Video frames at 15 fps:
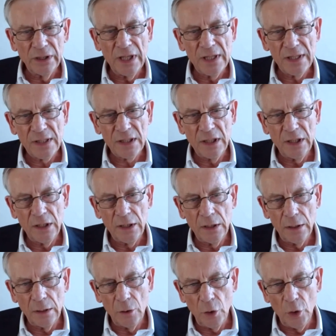In
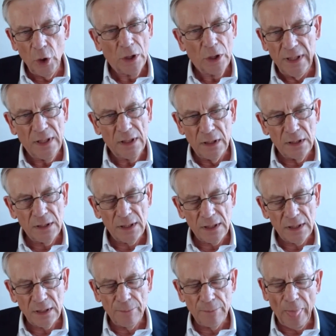the early
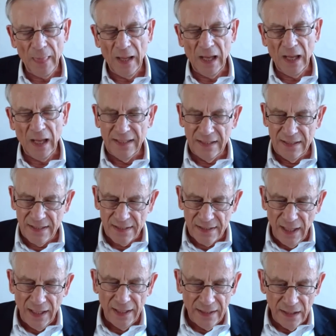years, I
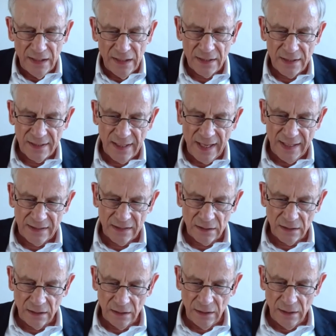decided that
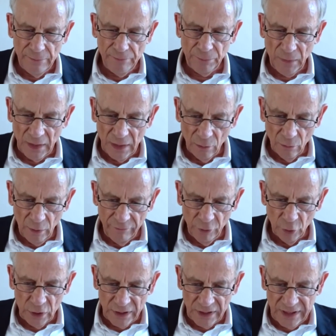we
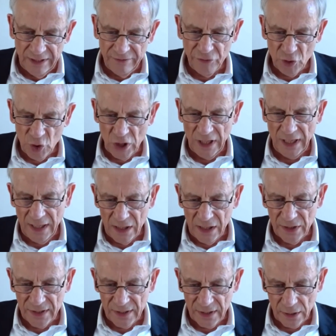would give
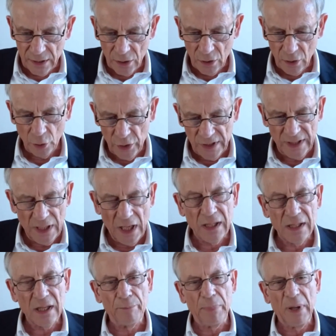shares to the
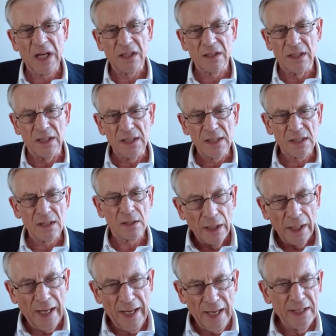younger partners.
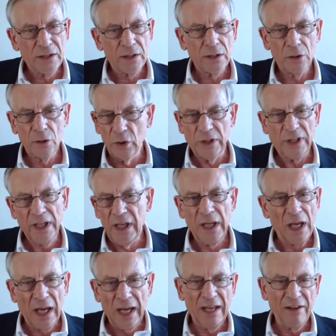And
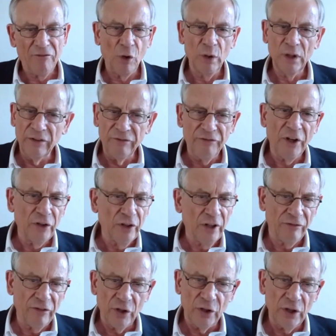today I have only a very,
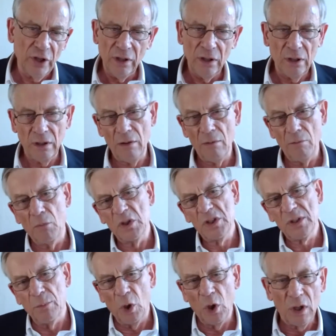very
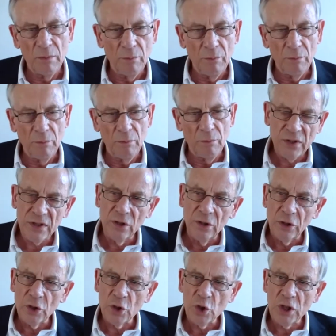small and
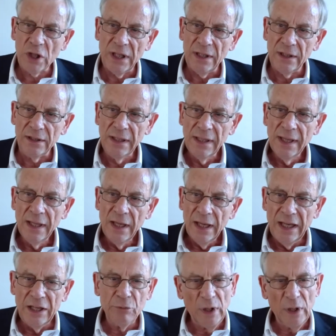minuscule share.
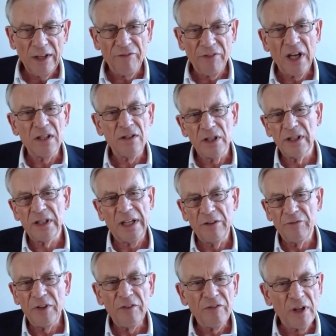and we have
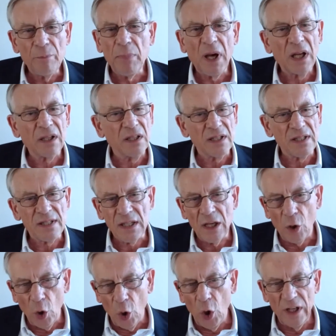150 partners. They
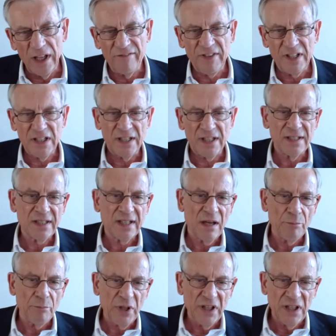all invest in the
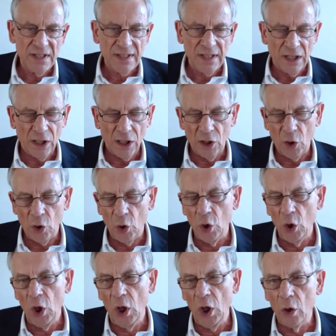companies. They are
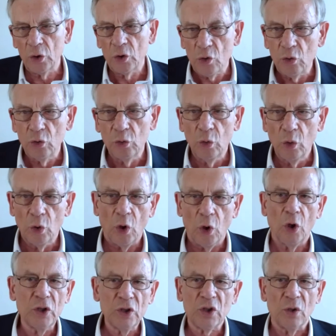all true
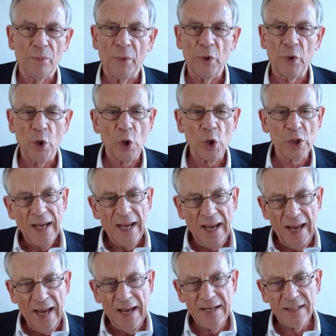entrepreneurs,
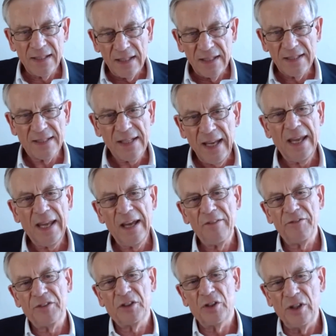and they
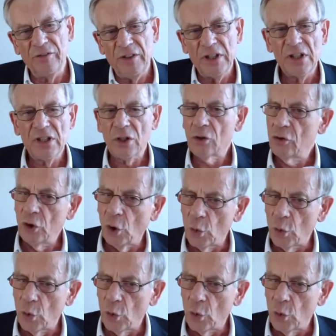have driven the growth.